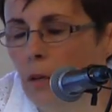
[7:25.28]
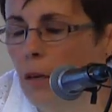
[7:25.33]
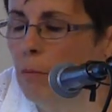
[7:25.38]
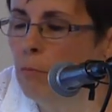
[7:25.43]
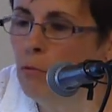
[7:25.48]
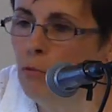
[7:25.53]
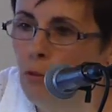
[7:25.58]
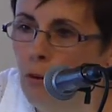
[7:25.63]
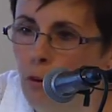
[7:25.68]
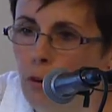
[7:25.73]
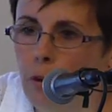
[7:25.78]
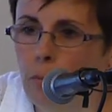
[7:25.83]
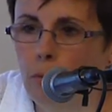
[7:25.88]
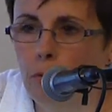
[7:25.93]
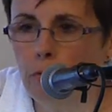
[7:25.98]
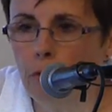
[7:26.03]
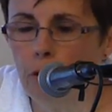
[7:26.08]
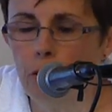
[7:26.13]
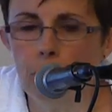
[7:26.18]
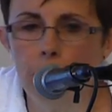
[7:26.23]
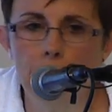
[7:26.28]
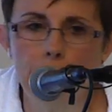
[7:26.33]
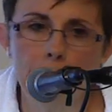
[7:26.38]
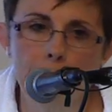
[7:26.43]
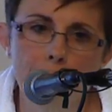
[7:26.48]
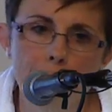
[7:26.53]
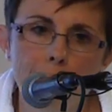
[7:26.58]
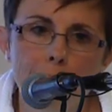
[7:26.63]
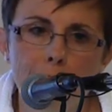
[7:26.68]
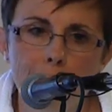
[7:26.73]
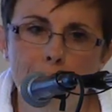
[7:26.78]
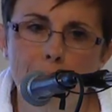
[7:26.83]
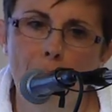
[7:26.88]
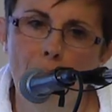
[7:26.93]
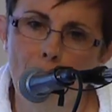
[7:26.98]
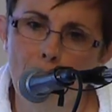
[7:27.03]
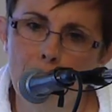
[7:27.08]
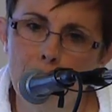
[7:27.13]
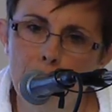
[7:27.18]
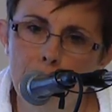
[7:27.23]
I'm sorry, I'm a French person, it is a
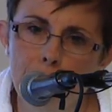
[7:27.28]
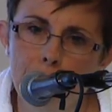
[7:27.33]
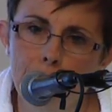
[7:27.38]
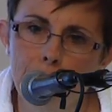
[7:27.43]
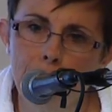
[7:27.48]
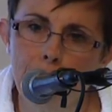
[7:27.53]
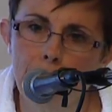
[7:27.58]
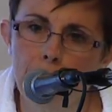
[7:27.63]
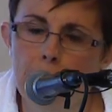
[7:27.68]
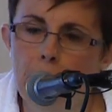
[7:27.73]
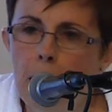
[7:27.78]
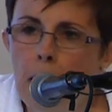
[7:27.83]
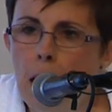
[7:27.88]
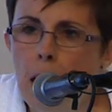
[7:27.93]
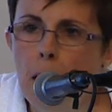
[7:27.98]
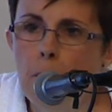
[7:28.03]
hard word to say,